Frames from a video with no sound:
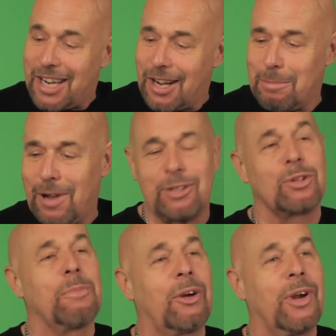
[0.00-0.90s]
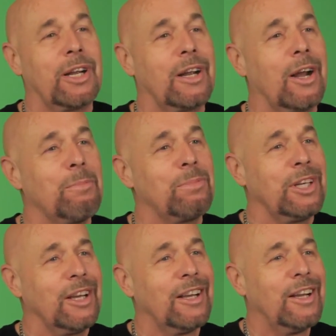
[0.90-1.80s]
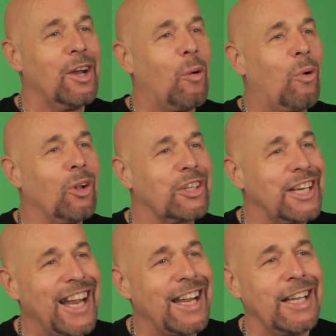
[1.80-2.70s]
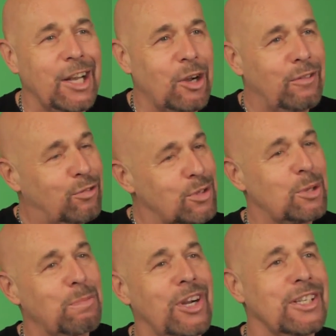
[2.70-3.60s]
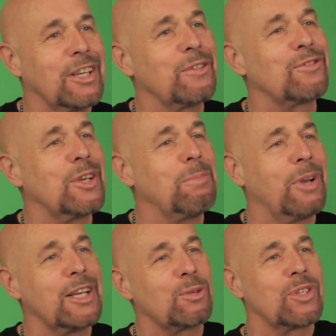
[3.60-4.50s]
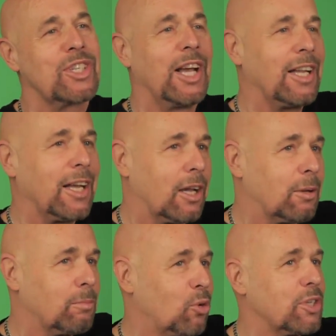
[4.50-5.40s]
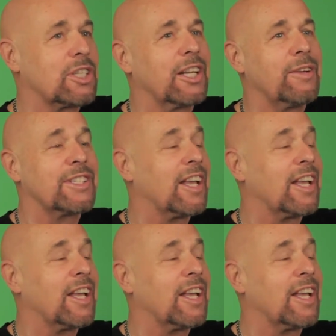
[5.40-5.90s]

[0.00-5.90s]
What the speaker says: I got back to my record company, Walter Yetnikoff, who was the president of CBS, was yelling at Maurice Levy.